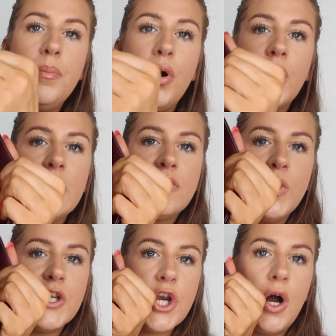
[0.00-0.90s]
pockets
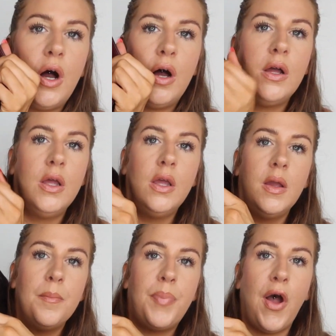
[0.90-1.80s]
which are
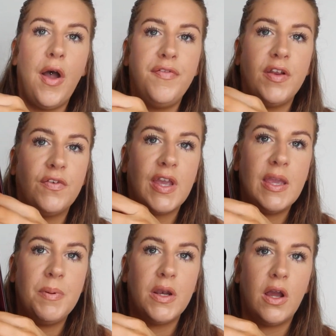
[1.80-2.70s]
perfect for
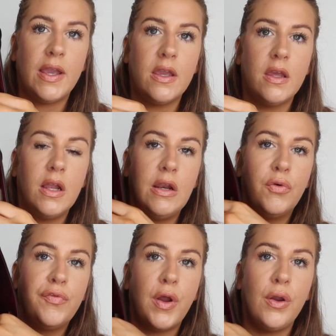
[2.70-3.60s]
keeping like a
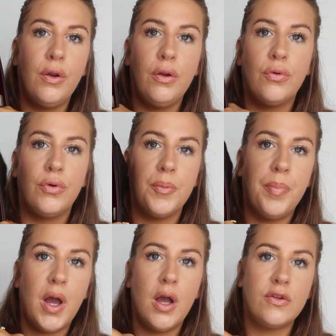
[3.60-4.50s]
little phone or your
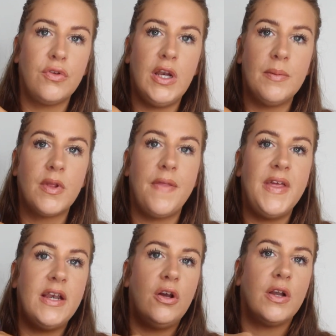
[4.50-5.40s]
purse or your lip. And
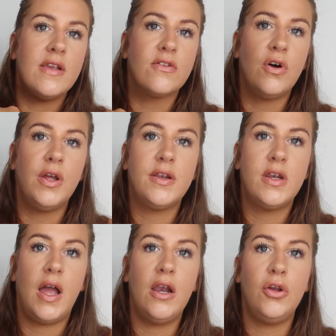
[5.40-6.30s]
then look, it's got
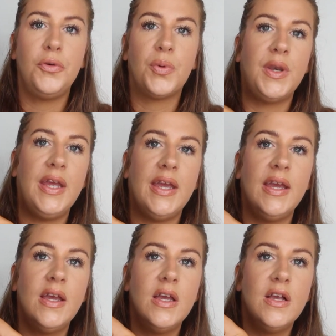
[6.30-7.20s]
like a looped one
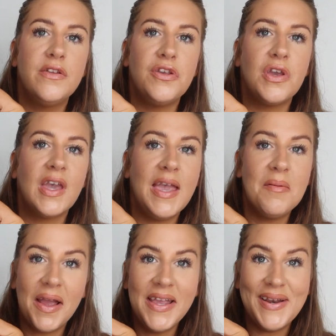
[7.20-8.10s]
here, so you could
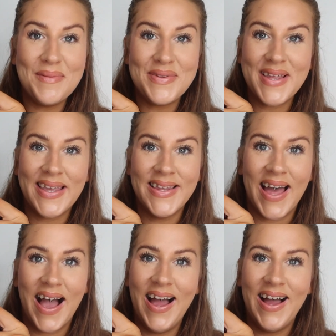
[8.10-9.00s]
keep like your lipstick in
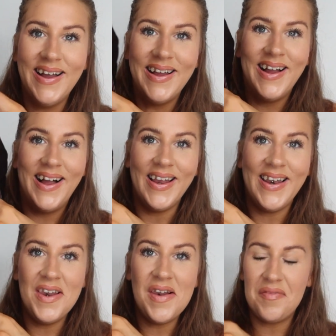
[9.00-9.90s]
that. I
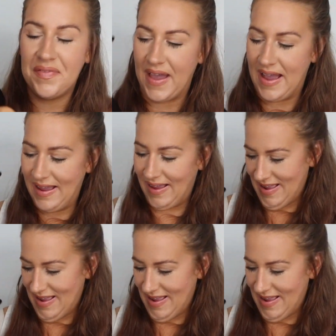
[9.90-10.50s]
love that.